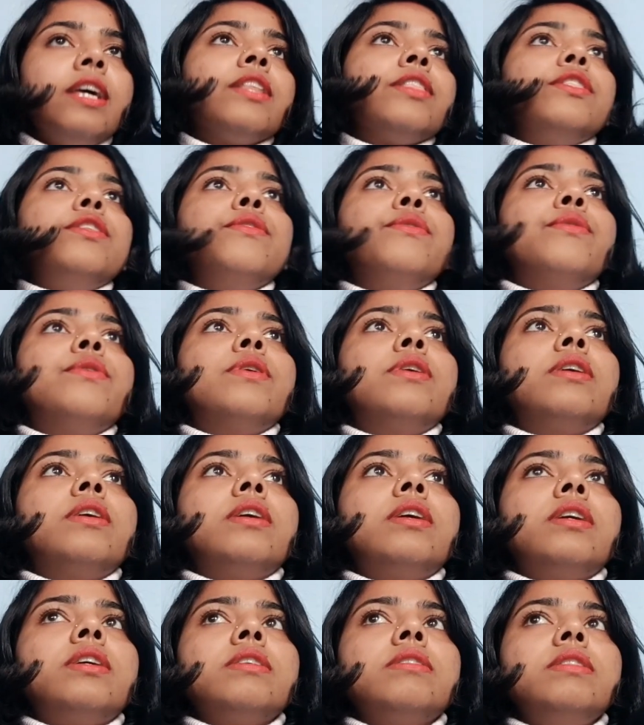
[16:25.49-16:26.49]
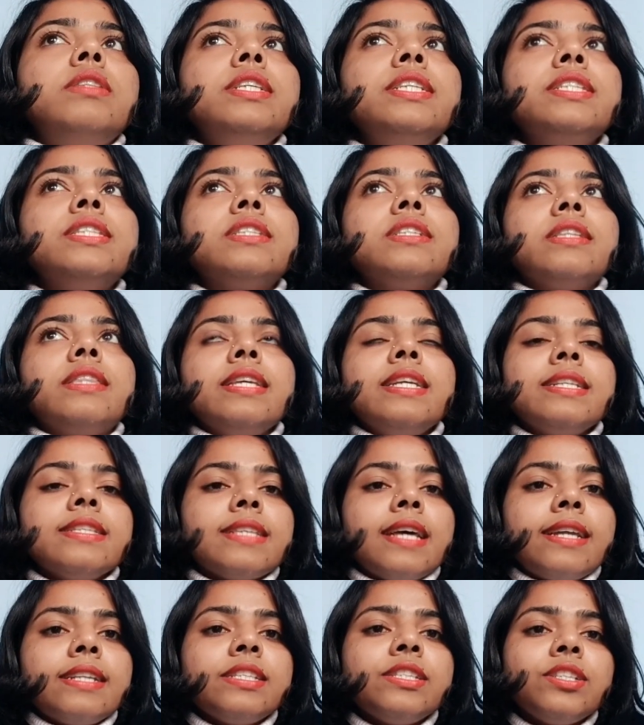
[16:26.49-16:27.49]
These
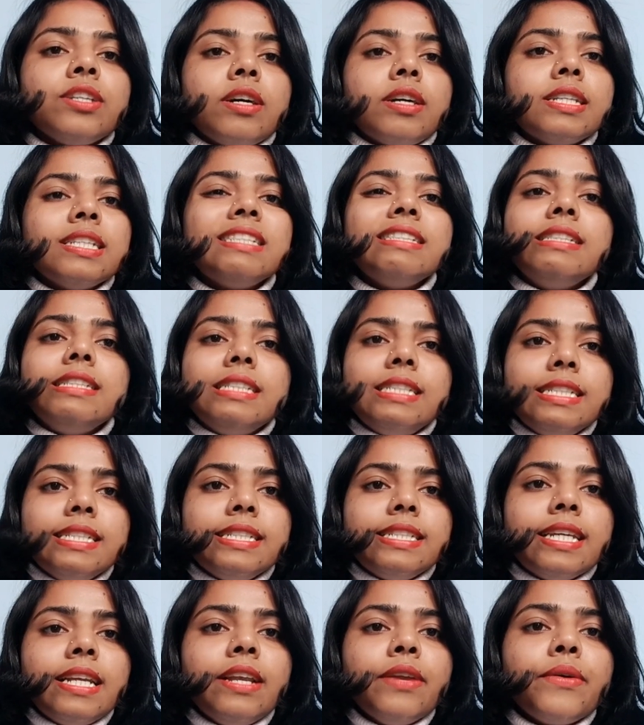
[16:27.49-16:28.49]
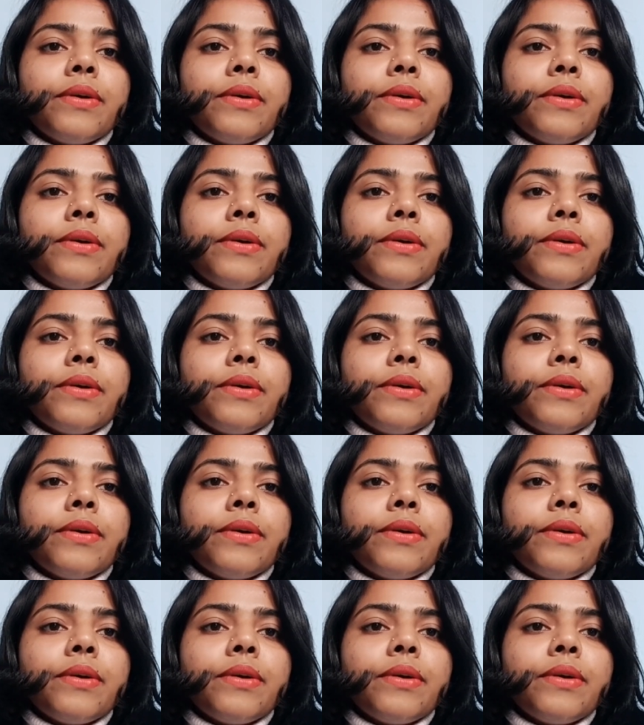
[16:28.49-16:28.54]
things are studied in detail.